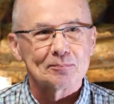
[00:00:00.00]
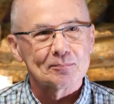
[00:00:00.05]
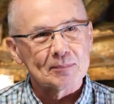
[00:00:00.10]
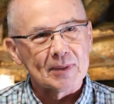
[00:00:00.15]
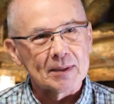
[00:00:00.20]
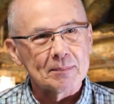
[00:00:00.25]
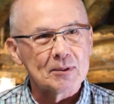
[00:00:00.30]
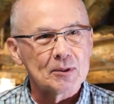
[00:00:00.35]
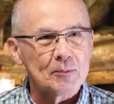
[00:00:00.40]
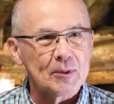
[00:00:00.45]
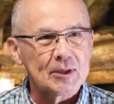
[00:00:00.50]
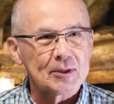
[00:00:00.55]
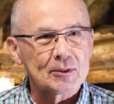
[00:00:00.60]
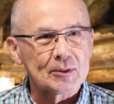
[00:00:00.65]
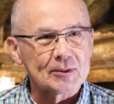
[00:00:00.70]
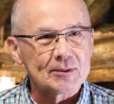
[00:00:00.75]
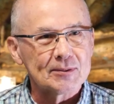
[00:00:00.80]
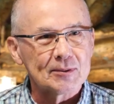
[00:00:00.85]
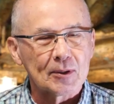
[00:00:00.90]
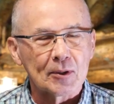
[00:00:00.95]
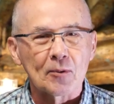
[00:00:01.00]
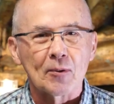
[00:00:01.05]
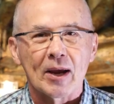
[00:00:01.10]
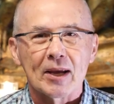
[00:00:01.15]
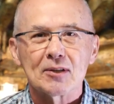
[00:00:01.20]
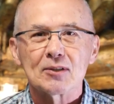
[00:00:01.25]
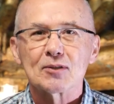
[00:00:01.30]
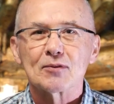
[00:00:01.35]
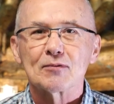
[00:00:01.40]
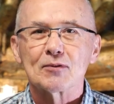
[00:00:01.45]
Maybe we could
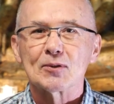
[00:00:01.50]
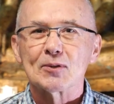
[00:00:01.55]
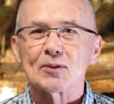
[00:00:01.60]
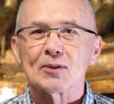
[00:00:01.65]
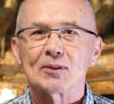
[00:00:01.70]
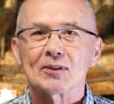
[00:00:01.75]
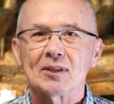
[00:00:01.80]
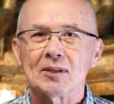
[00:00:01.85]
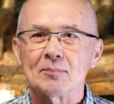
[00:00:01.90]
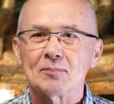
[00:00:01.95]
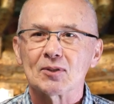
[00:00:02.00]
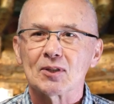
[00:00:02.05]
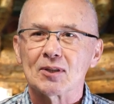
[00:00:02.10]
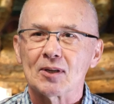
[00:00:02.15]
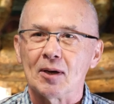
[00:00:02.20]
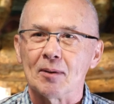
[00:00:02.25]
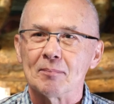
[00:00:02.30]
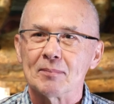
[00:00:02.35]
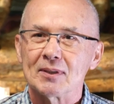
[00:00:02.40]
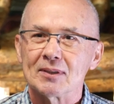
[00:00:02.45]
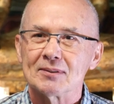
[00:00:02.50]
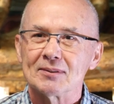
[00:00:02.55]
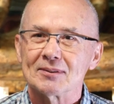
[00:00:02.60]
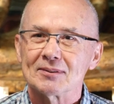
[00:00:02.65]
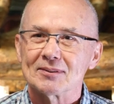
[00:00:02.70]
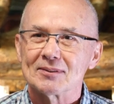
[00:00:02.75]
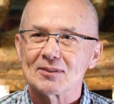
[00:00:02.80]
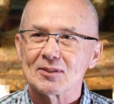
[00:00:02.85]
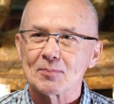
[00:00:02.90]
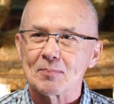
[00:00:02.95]
arrange for him to come and
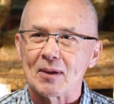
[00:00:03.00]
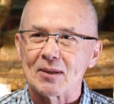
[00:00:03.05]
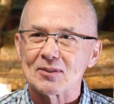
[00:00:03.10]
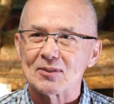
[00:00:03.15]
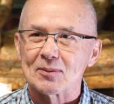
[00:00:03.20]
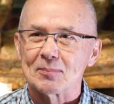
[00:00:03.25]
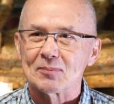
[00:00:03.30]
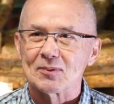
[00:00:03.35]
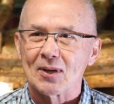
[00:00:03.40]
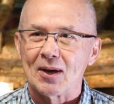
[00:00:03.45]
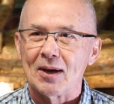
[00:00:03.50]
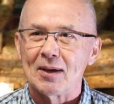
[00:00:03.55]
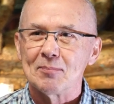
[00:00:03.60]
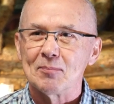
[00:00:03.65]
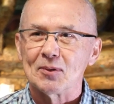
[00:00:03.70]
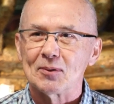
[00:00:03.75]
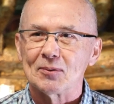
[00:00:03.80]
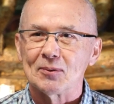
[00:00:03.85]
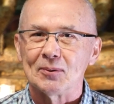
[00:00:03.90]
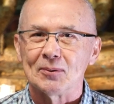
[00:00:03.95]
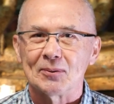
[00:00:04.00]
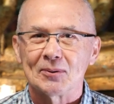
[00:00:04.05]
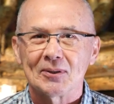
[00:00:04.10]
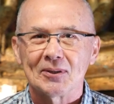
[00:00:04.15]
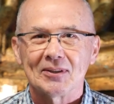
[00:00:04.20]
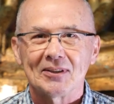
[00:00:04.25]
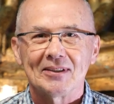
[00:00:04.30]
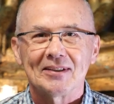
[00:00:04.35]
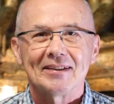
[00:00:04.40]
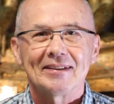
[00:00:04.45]
spend some time with you.
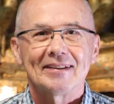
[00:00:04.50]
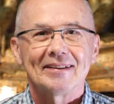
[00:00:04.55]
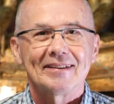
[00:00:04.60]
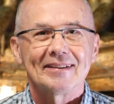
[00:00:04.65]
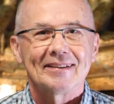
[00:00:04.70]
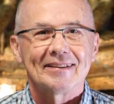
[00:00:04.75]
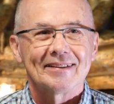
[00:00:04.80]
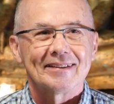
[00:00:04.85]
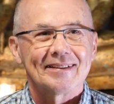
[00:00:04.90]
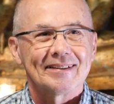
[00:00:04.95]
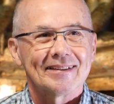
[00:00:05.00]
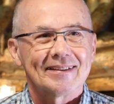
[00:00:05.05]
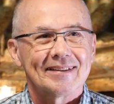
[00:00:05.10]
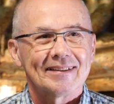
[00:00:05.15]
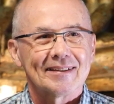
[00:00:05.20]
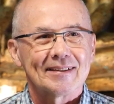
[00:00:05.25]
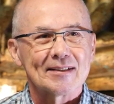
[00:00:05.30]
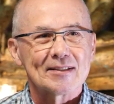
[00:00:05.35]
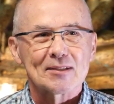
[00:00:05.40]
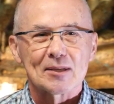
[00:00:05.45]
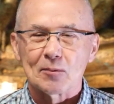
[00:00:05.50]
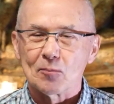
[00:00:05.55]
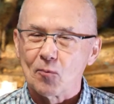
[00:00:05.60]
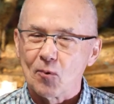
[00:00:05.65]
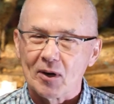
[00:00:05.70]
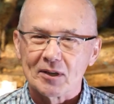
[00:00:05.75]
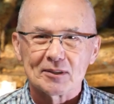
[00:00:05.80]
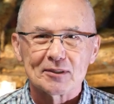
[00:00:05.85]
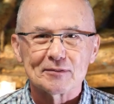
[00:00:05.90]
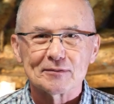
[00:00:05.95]
And I said,
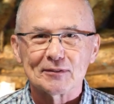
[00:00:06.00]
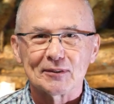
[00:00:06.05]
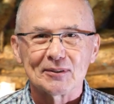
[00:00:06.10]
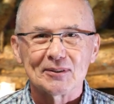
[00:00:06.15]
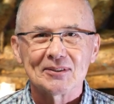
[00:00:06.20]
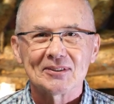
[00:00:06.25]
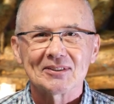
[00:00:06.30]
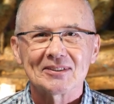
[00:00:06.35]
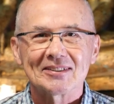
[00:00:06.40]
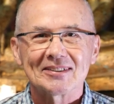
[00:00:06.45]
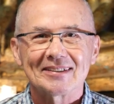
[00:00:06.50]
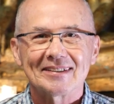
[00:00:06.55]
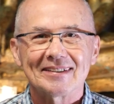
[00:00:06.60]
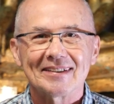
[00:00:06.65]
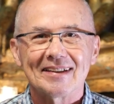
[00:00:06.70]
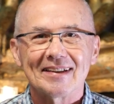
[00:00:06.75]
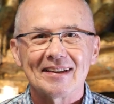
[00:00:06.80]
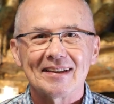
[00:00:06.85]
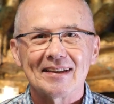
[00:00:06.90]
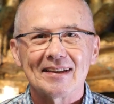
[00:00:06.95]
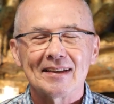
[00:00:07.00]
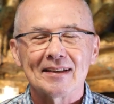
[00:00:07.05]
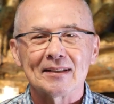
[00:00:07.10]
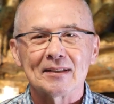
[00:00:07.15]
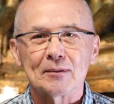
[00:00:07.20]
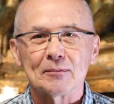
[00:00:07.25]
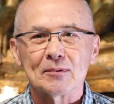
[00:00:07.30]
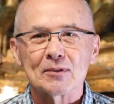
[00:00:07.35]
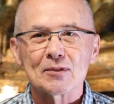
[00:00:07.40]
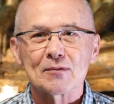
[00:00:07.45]
wonderful. And
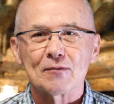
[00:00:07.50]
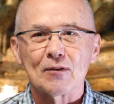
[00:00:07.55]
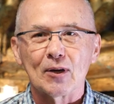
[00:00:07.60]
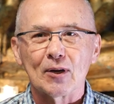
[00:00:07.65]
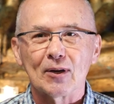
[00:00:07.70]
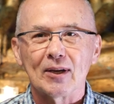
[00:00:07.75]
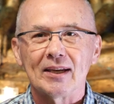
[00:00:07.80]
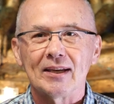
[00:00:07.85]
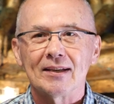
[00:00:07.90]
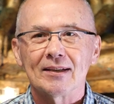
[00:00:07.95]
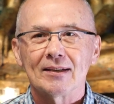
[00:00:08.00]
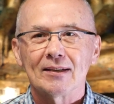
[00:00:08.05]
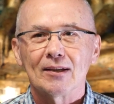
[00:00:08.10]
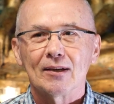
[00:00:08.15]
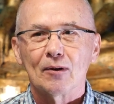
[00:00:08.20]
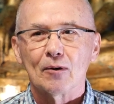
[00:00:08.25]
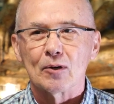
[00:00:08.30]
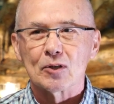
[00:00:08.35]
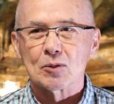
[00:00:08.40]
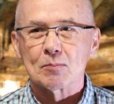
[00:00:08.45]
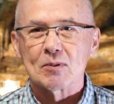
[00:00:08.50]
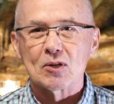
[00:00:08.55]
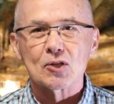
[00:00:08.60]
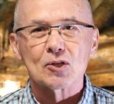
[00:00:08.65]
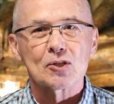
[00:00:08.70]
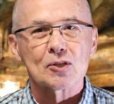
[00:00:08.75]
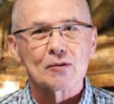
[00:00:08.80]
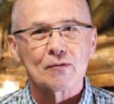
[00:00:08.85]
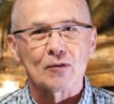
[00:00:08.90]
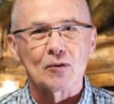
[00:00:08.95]
it was very
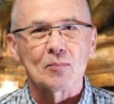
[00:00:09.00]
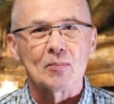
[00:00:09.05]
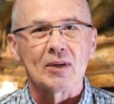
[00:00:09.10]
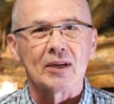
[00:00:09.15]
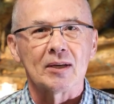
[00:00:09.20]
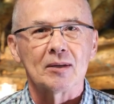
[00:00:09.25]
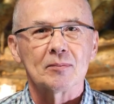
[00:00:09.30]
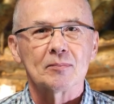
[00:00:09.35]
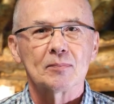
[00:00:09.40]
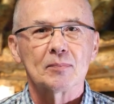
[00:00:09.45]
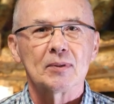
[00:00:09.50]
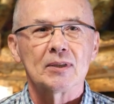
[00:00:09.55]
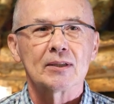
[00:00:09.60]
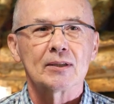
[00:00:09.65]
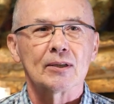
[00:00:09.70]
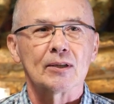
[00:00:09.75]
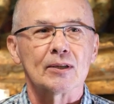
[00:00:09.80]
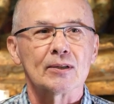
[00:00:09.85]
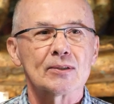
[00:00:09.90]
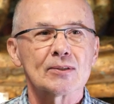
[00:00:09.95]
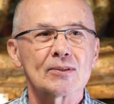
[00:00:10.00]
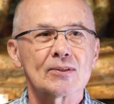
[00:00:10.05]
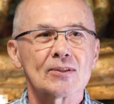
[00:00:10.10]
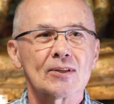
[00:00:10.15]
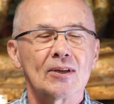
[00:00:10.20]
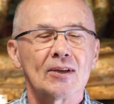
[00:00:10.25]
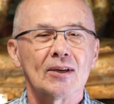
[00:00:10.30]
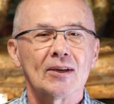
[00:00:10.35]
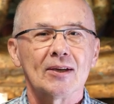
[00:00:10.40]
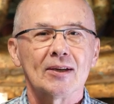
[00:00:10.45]
auspicious for me because
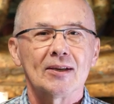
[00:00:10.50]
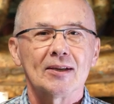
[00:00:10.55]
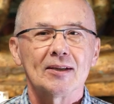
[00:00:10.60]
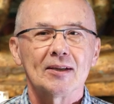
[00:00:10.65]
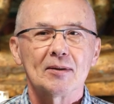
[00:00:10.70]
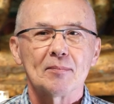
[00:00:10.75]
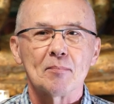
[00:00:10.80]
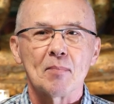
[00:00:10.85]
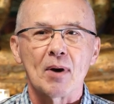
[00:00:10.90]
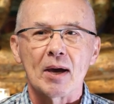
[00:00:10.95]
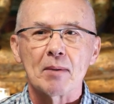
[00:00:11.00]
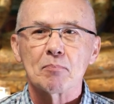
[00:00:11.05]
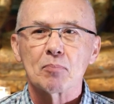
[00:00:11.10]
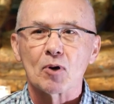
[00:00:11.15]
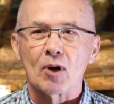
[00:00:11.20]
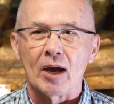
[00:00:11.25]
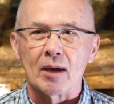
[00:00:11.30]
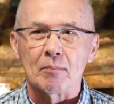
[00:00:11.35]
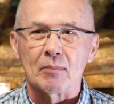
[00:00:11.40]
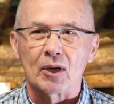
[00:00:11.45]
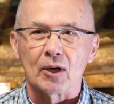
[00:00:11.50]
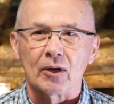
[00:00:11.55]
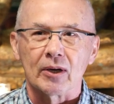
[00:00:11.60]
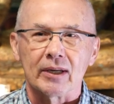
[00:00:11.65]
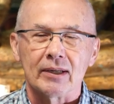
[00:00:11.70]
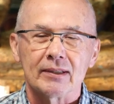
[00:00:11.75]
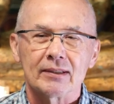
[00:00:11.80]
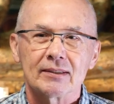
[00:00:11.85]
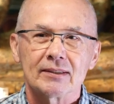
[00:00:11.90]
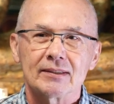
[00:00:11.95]
my
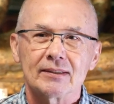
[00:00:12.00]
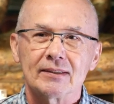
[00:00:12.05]
primary